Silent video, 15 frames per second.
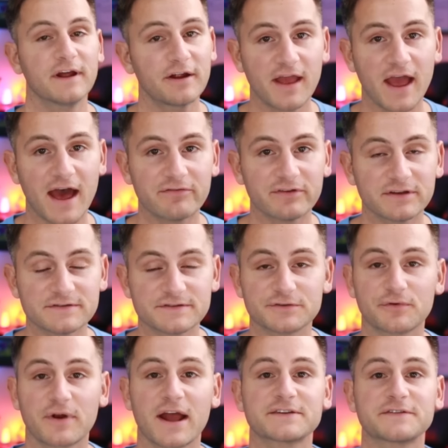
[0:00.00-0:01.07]
There you have it,
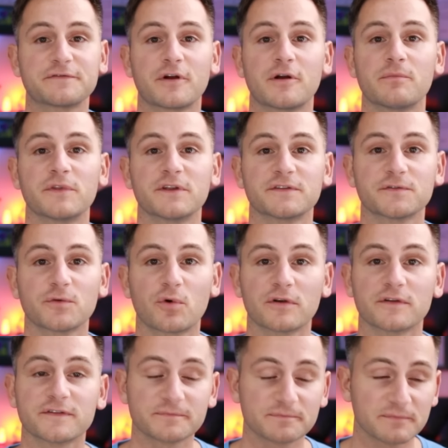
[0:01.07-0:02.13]
direct from the
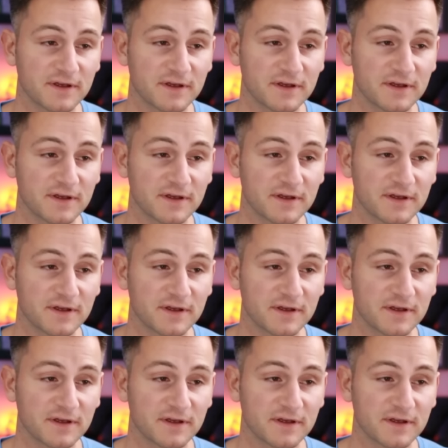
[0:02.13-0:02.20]
source.